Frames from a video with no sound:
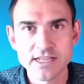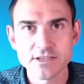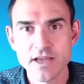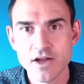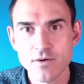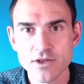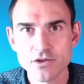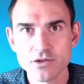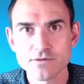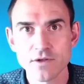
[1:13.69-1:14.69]
So they are quite
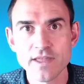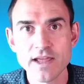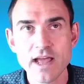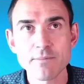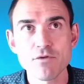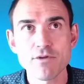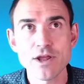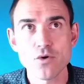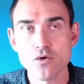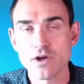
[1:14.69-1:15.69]
useful and they help you really
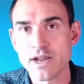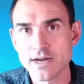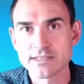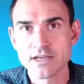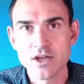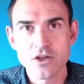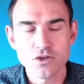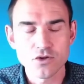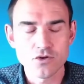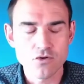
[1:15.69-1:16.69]
organize
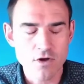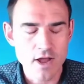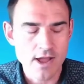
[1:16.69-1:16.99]
your